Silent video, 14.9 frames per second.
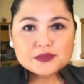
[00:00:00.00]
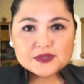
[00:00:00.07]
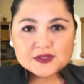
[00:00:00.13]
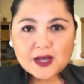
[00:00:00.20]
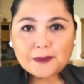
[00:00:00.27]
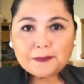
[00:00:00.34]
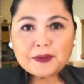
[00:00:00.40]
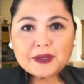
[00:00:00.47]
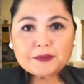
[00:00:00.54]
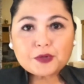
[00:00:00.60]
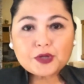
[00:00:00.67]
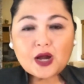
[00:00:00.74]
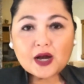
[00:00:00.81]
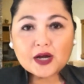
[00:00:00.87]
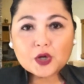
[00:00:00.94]
Some
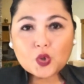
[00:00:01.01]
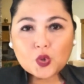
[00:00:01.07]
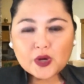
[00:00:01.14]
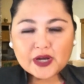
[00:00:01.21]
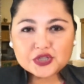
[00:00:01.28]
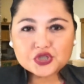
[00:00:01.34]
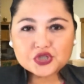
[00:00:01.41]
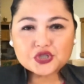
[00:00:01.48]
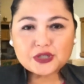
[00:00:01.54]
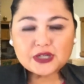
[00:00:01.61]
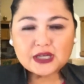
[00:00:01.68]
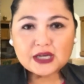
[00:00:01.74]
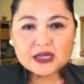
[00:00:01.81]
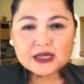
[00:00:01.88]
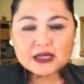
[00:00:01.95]
people are
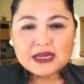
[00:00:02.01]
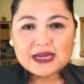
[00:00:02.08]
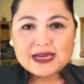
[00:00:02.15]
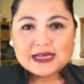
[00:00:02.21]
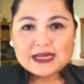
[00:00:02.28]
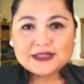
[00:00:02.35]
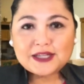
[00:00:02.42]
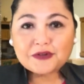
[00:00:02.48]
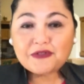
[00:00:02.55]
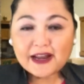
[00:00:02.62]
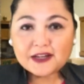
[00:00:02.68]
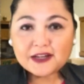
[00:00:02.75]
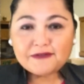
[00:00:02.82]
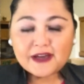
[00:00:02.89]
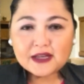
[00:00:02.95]
questioning the
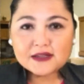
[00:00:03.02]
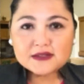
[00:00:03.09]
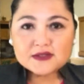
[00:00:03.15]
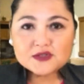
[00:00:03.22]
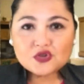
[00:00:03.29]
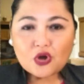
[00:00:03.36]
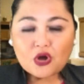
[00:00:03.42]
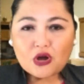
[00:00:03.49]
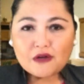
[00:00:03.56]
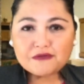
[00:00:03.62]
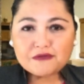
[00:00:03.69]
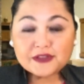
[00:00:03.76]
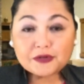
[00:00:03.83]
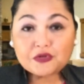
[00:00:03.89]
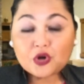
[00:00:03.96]
relevance of
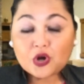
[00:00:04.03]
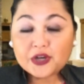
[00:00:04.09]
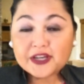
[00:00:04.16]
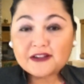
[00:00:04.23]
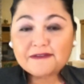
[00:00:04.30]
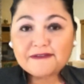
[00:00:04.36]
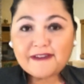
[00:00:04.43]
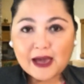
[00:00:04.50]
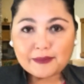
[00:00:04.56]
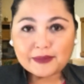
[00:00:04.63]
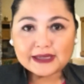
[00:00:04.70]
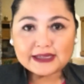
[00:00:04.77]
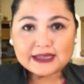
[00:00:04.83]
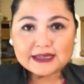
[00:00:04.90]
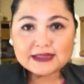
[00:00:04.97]
the royal
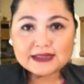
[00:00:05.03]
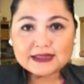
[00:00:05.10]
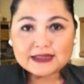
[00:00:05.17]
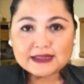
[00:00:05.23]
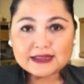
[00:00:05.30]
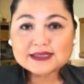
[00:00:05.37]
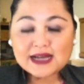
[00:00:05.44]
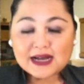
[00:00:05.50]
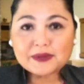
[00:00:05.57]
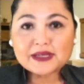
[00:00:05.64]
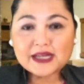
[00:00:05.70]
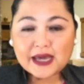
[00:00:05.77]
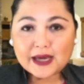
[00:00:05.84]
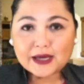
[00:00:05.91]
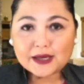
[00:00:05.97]
family in this time and
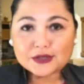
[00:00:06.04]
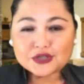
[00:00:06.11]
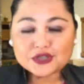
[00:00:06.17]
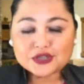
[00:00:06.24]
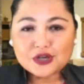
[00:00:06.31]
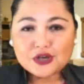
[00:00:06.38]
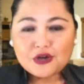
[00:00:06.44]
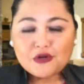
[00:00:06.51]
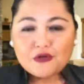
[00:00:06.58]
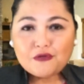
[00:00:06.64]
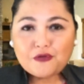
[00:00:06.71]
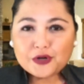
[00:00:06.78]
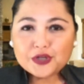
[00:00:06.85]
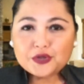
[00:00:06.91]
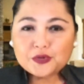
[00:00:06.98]
age. For
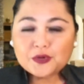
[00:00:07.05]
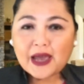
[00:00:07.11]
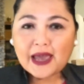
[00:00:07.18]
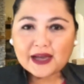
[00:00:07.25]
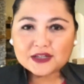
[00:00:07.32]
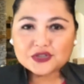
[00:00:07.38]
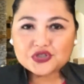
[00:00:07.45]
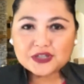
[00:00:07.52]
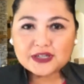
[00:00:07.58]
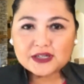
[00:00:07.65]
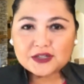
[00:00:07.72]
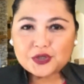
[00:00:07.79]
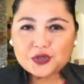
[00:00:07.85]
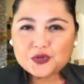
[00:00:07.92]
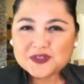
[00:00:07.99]
you, Angela, do you
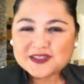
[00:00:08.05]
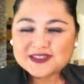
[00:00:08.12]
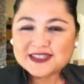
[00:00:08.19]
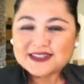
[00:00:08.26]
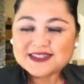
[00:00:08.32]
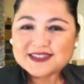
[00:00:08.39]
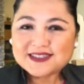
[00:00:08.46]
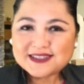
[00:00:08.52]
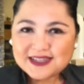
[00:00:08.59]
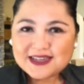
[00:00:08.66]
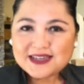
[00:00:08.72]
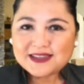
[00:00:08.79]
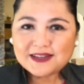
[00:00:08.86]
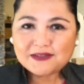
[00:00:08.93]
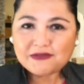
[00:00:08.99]
still see the
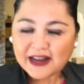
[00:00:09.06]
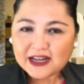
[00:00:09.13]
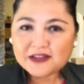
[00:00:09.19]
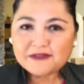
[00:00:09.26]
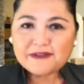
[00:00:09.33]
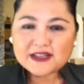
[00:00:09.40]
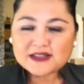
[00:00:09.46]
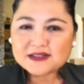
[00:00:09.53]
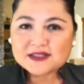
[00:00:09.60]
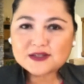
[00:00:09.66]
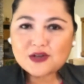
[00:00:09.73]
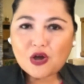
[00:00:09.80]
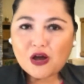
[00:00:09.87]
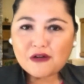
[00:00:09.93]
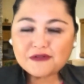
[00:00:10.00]
relevance
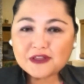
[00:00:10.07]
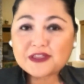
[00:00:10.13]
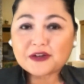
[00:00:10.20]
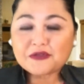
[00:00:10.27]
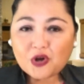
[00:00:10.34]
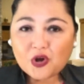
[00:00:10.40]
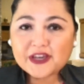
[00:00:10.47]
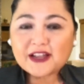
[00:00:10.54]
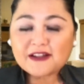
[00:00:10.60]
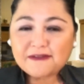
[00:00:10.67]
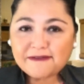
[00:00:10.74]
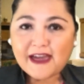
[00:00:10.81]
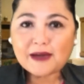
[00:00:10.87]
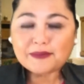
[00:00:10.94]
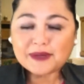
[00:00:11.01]
of the royal
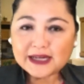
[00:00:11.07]
family?